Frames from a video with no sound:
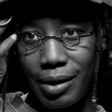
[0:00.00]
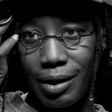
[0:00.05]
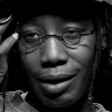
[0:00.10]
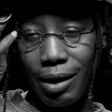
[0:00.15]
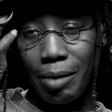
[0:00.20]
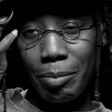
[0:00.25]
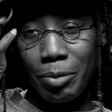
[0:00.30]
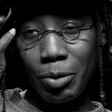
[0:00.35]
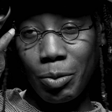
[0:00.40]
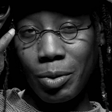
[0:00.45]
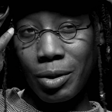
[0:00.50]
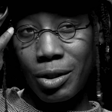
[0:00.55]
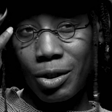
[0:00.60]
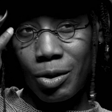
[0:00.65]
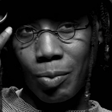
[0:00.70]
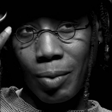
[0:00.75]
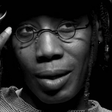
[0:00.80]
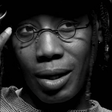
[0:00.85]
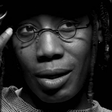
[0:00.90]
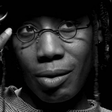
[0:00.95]
I'm doing
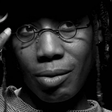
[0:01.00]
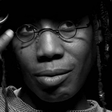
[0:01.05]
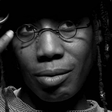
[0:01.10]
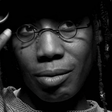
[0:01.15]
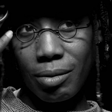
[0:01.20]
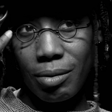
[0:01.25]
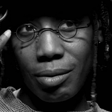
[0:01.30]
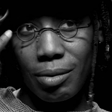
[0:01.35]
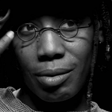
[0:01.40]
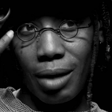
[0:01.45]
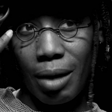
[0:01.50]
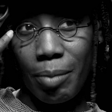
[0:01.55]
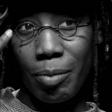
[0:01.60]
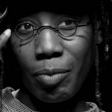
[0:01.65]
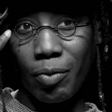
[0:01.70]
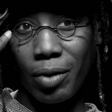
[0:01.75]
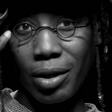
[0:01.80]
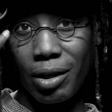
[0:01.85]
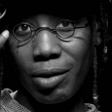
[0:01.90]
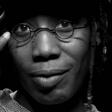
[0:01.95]
swell. I've
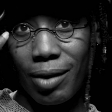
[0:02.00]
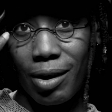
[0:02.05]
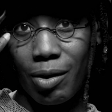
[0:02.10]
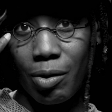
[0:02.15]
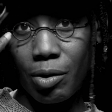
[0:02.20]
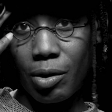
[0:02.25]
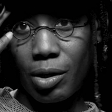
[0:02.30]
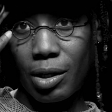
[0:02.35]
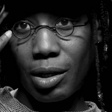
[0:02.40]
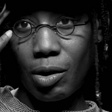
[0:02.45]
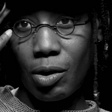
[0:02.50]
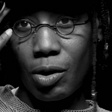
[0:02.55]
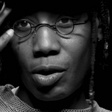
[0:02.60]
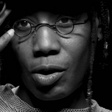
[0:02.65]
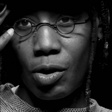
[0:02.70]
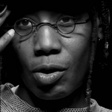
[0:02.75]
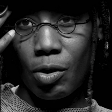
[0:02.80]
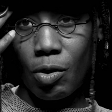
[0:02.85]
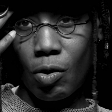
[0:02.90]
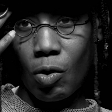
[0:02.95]
been running around
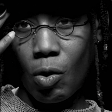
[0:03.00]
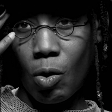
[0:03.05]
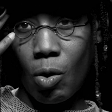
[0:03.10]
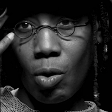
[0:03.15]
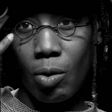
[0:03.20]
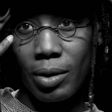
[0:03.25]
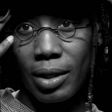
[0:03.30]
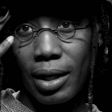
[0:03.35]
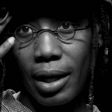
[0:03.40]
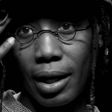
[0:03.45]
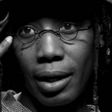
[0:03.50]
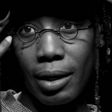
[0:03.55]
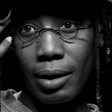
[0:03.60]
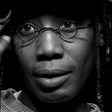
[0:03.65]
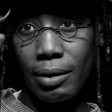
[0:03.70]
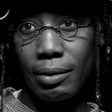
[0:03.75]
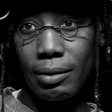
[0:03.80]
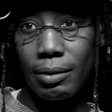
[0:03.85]
all day.